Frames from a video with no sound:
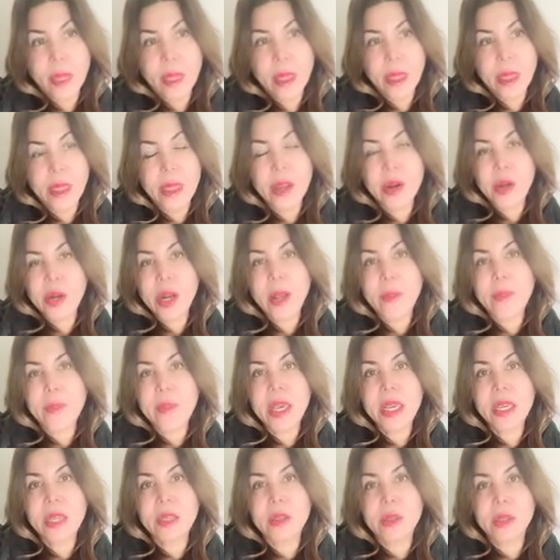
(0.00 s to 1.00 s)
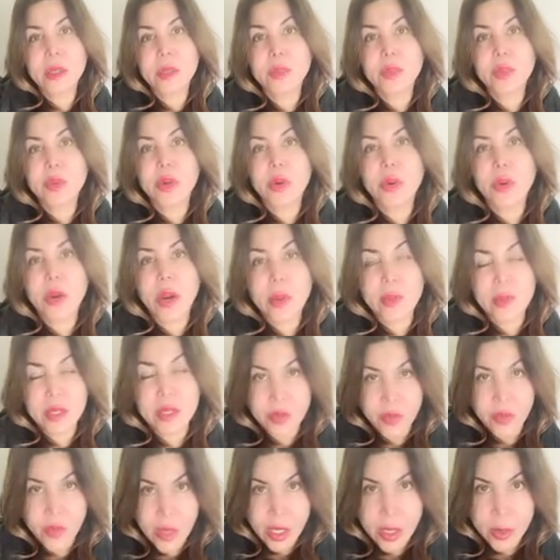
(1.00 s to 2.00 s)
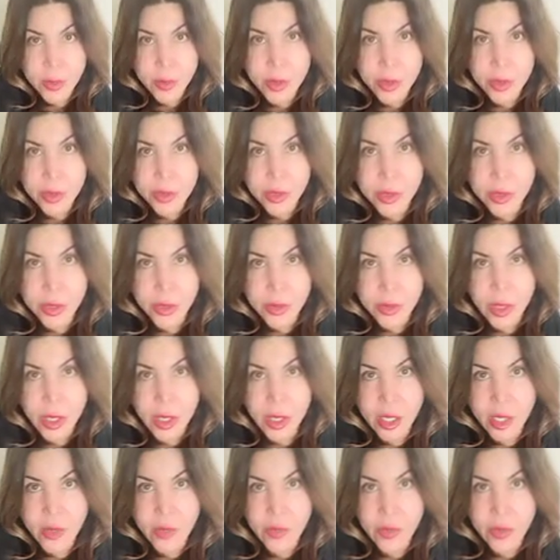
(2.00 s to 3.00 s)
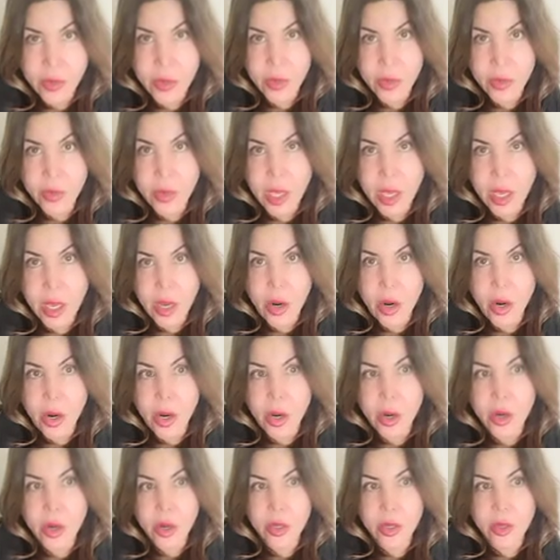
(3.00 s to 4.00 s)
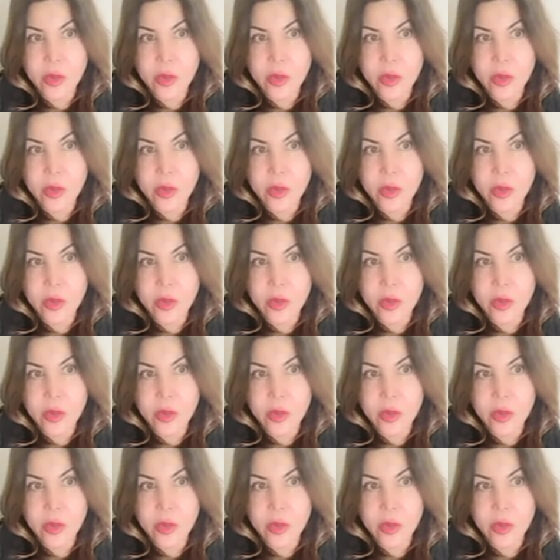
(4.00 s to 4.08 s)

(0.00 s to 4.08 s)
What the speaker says: They're not making those programs available to you, even though they are